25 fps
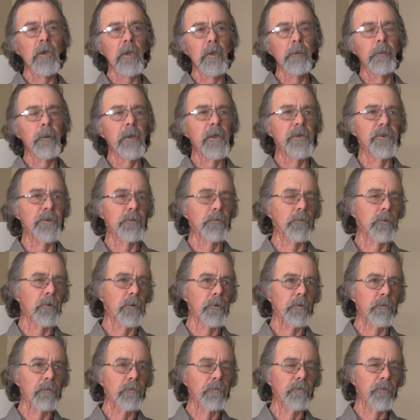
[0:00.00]
luckily we had some
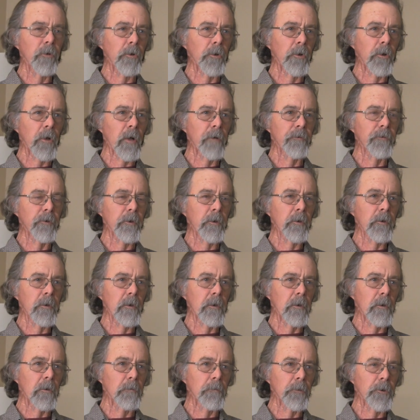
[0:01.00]
good photographic
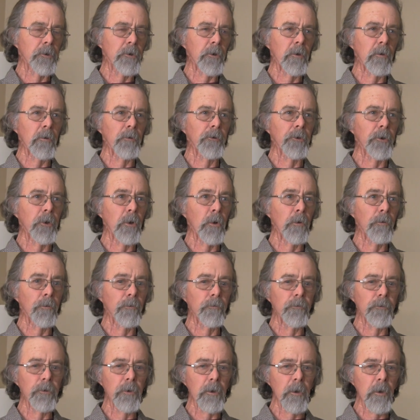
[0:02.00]
material to
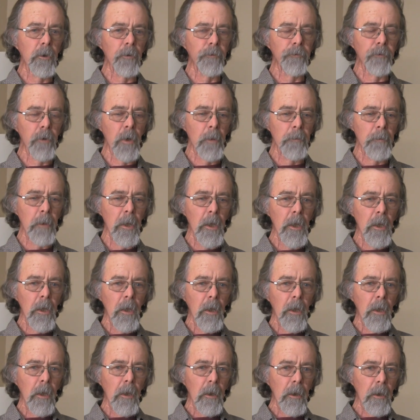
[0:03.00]
go from.
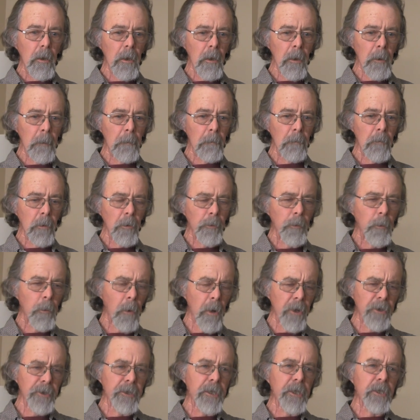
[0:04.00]
But we
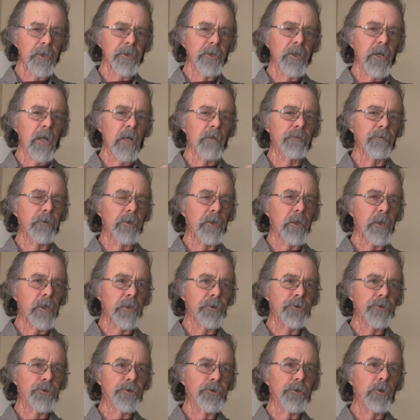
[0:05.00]
wanted to get a kind of an
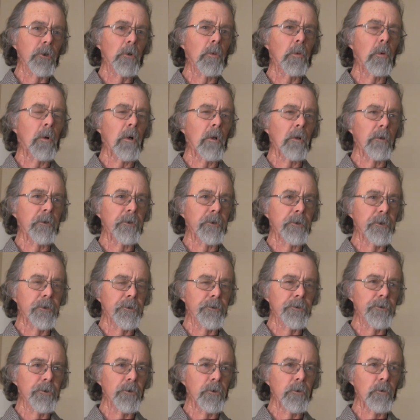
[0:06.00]
etched
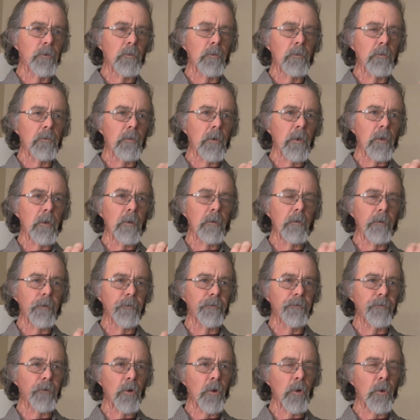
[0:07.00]
quality to
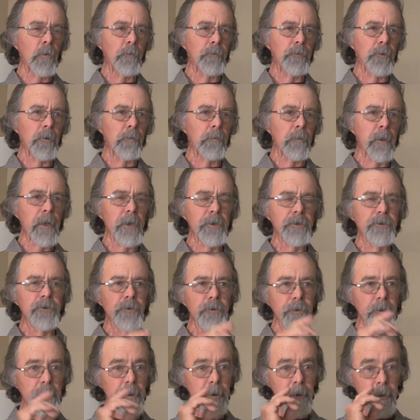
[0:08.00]
the foam to
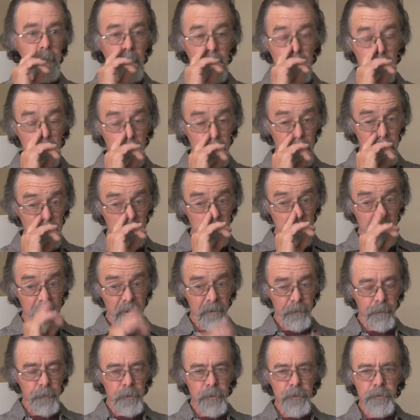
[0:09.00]
match the
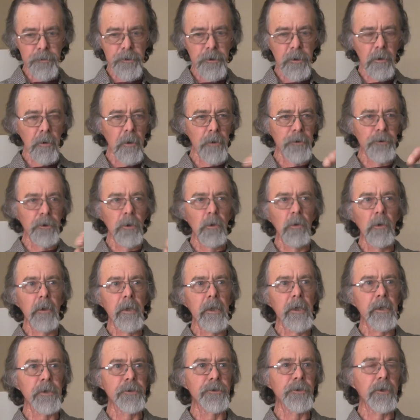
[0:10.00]
kind of the geological
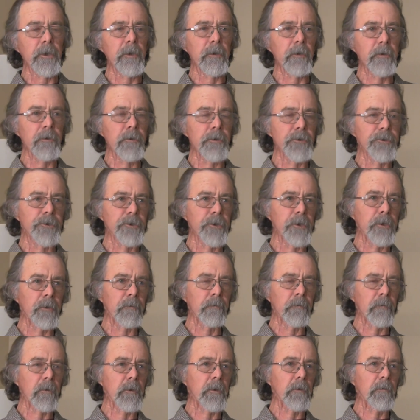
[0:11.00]
aging that you
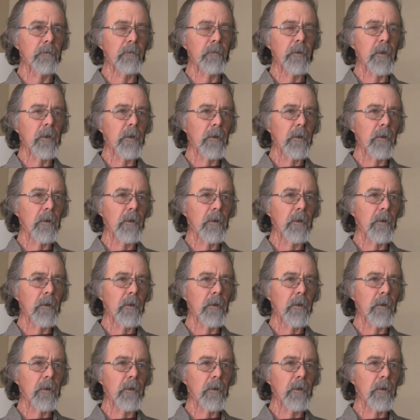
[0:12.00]
see in